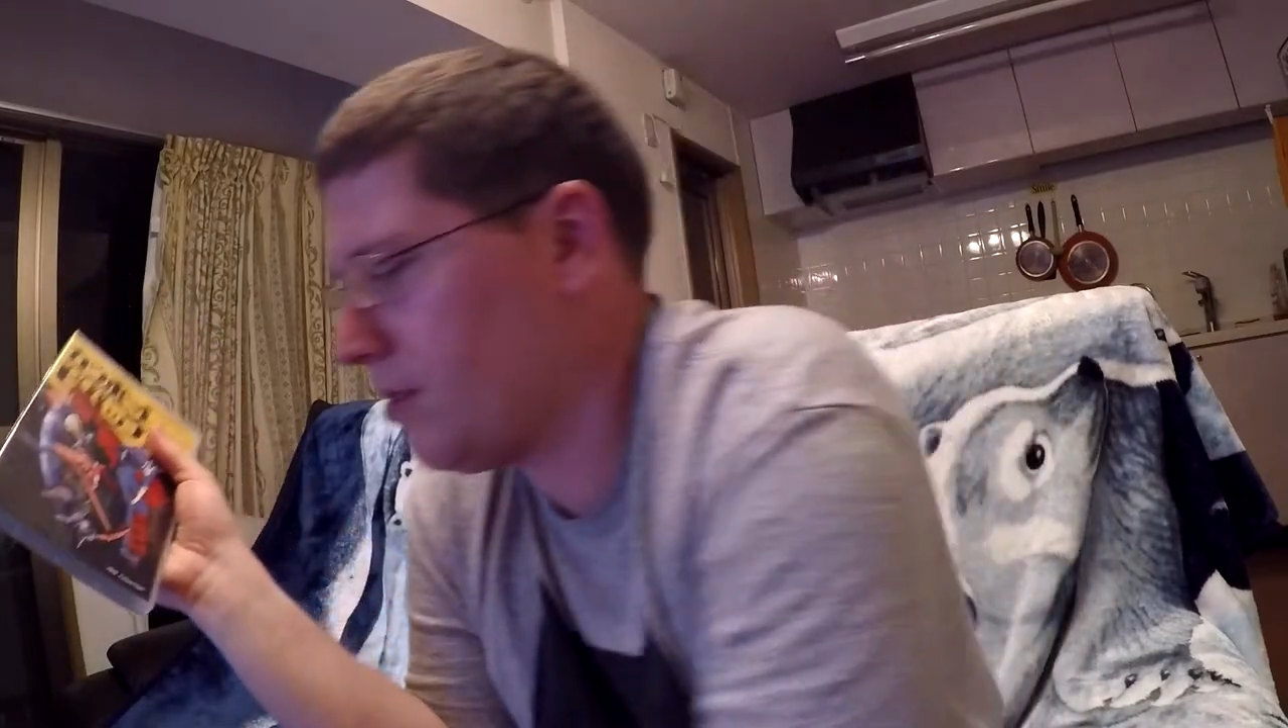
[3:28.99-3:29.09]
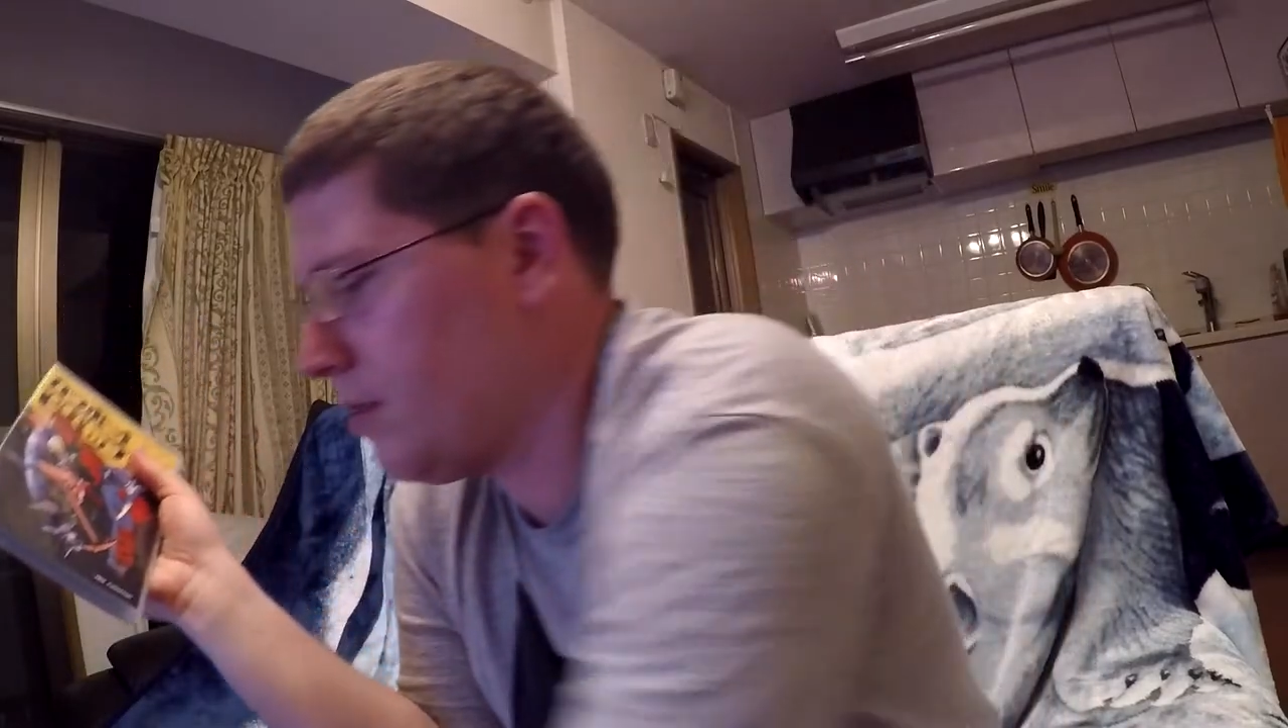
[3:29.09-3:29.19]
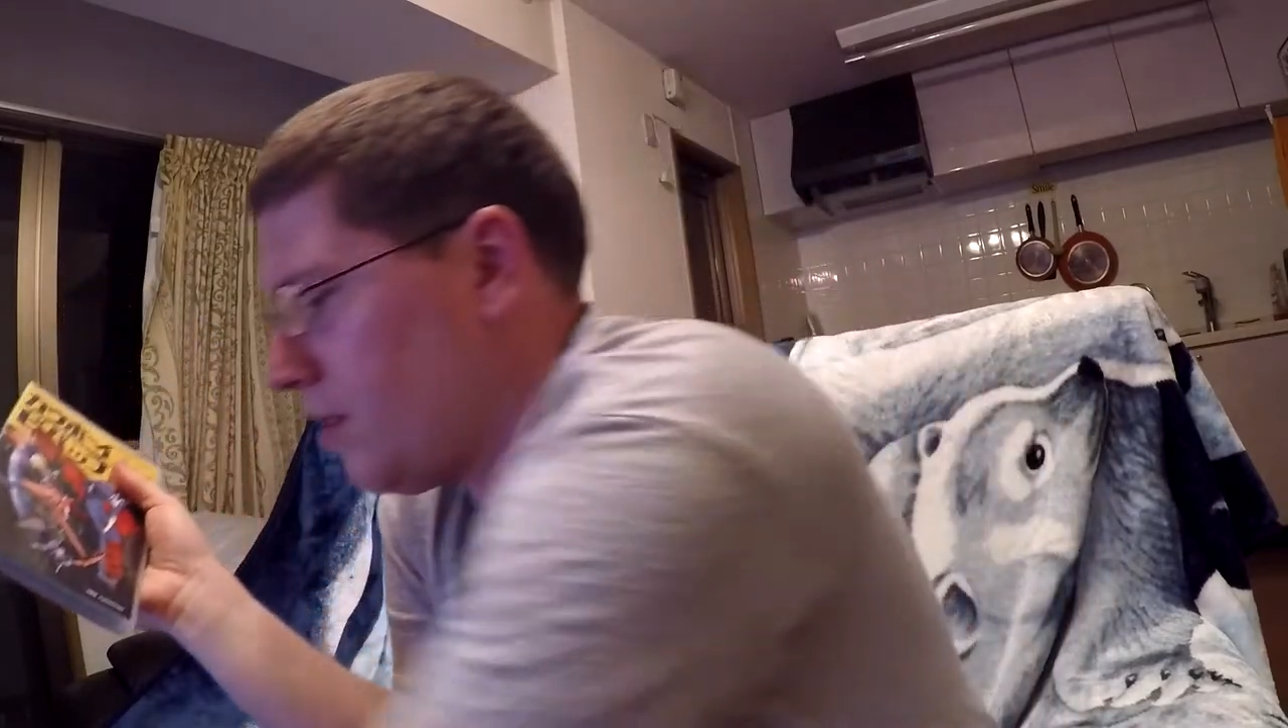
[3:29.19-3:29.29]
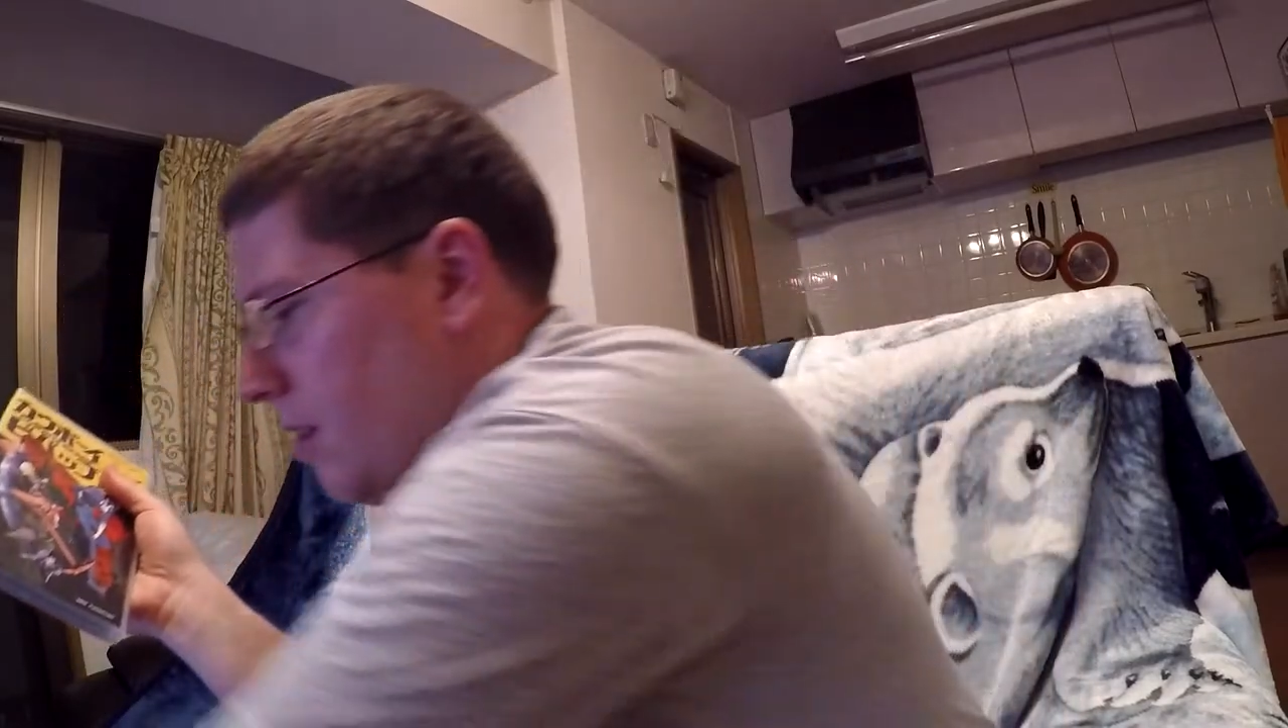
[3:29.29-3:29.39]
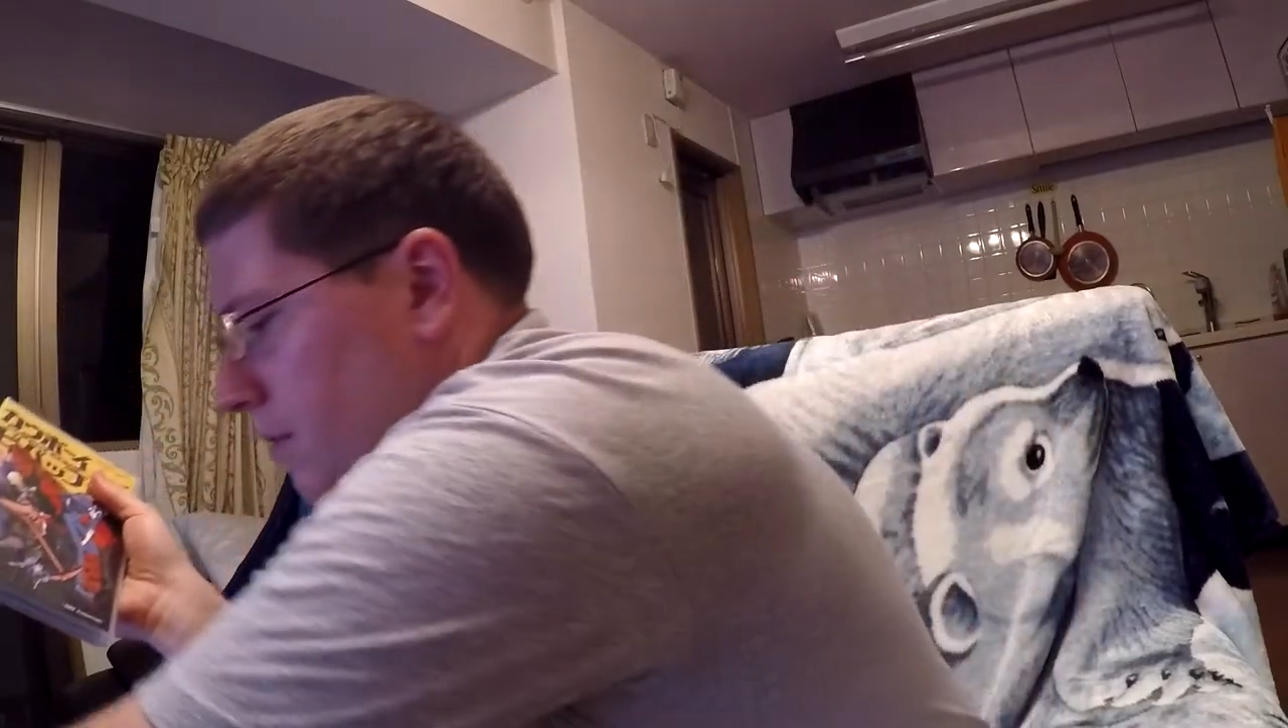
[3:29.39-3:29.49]

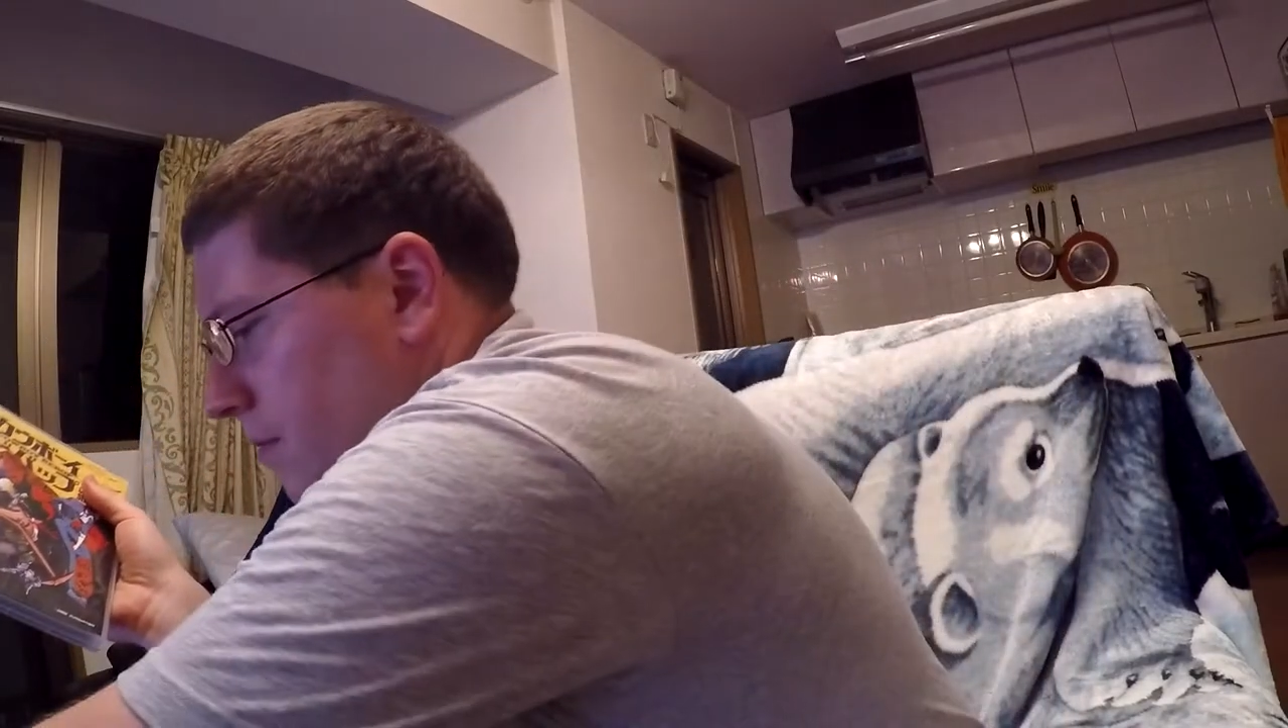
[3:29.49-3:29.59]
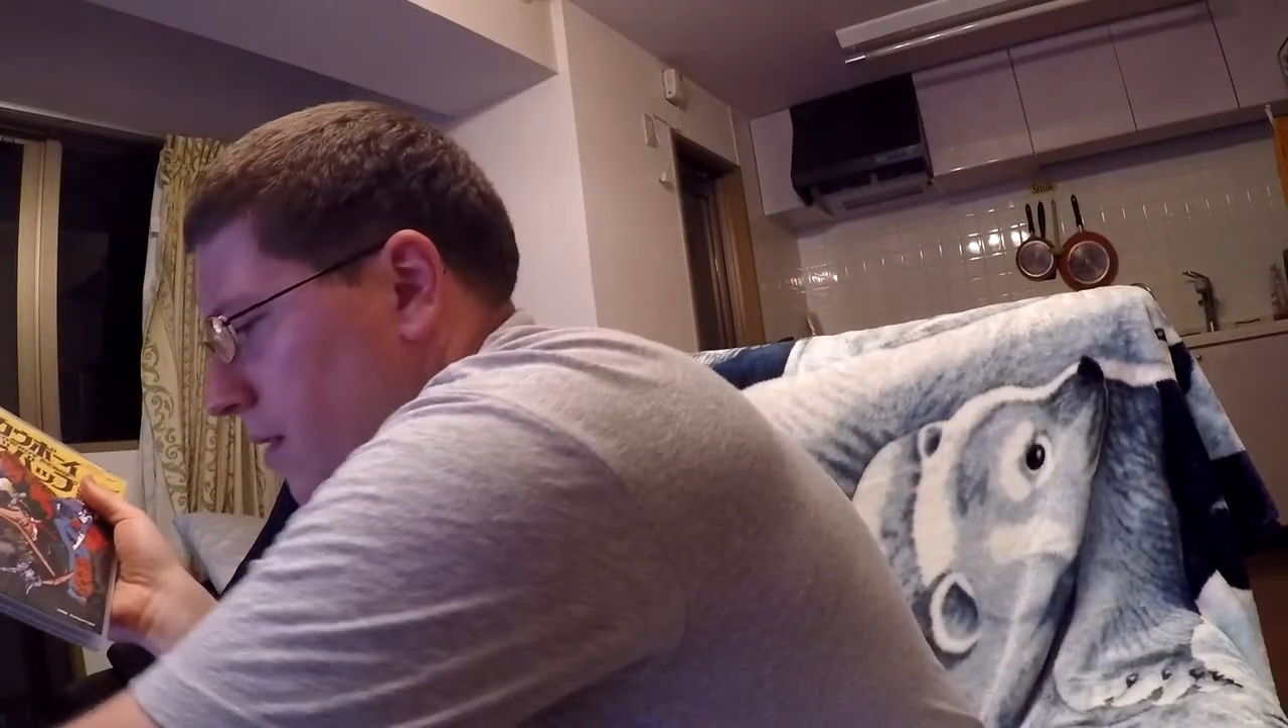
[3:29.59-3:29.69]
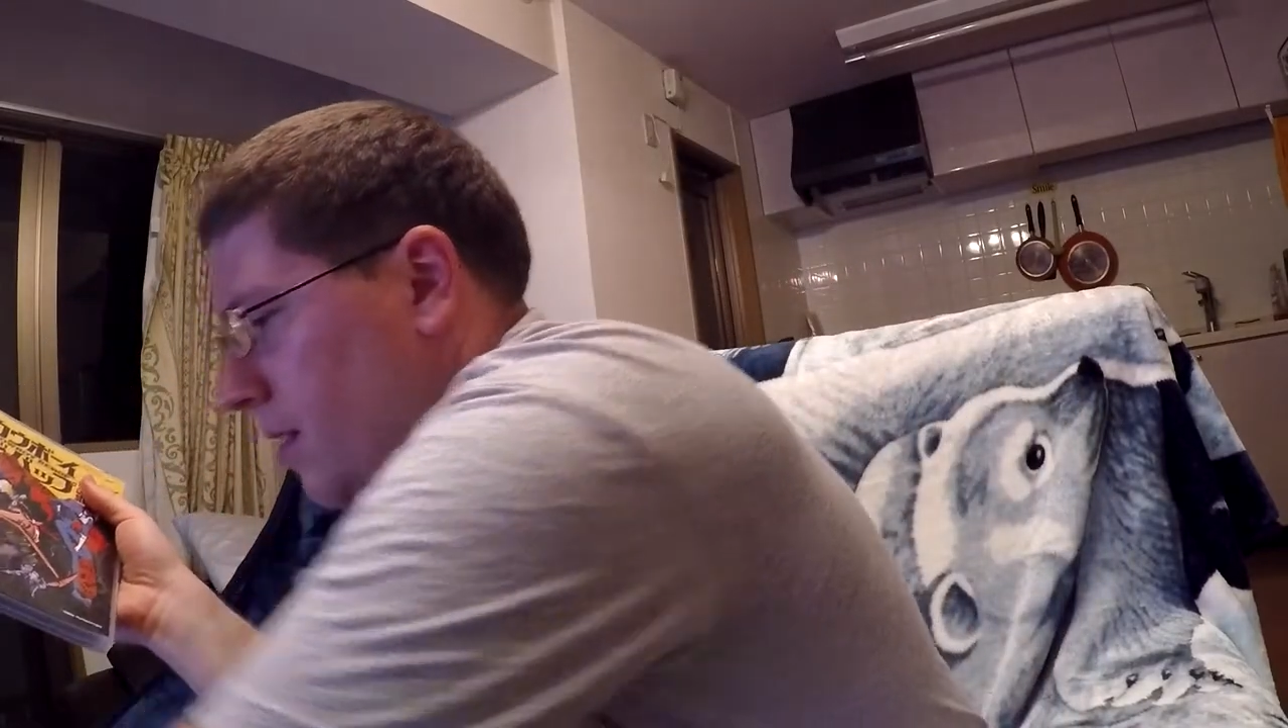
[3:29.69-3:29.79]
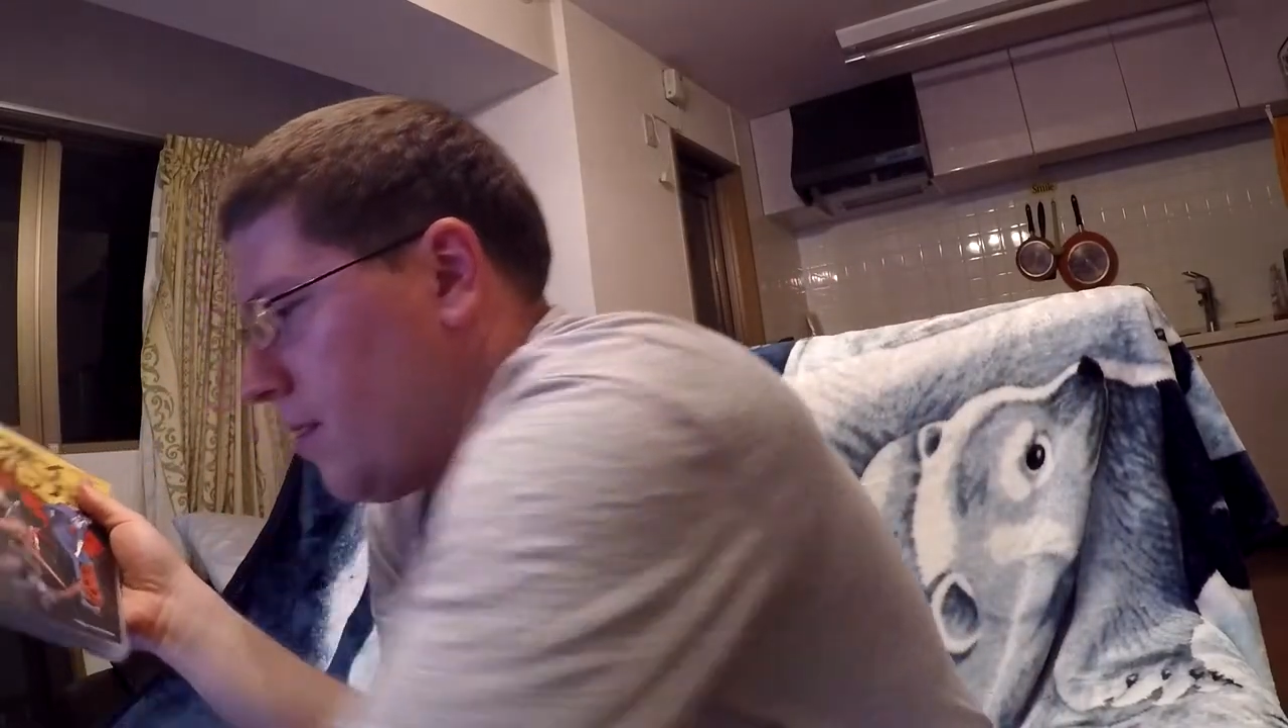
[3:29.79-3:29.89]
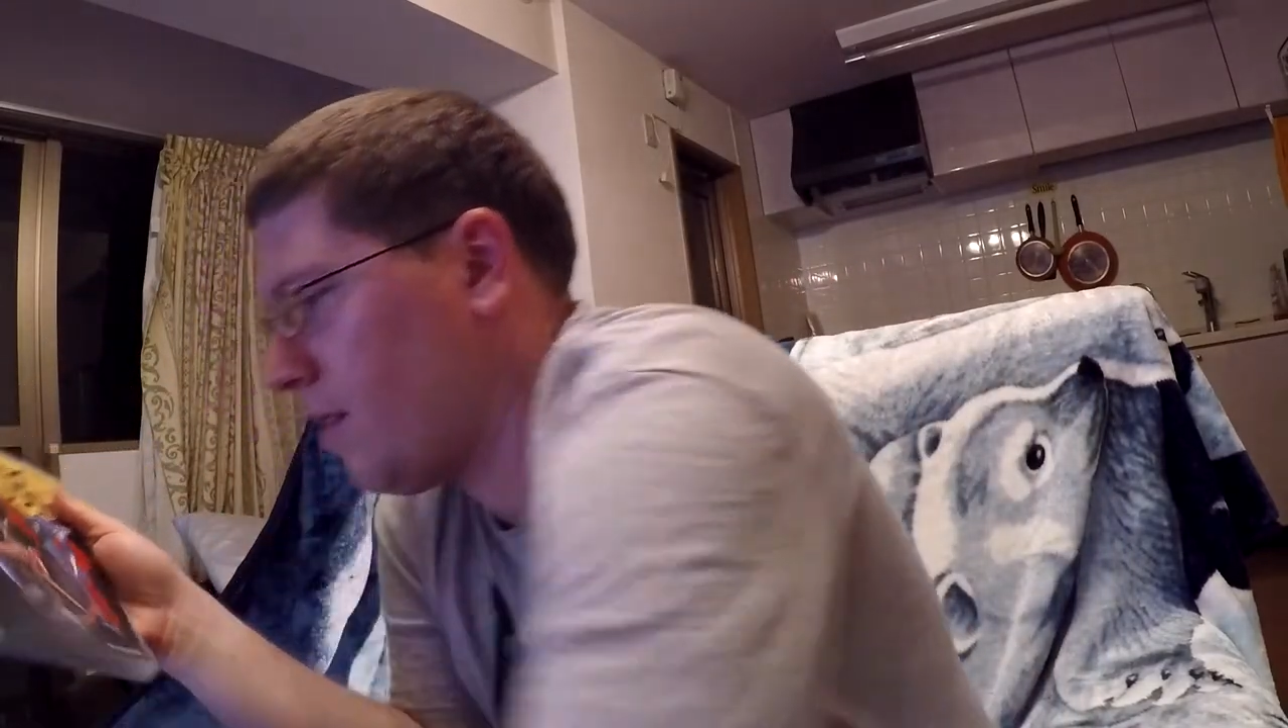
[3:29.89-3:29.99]
cellophane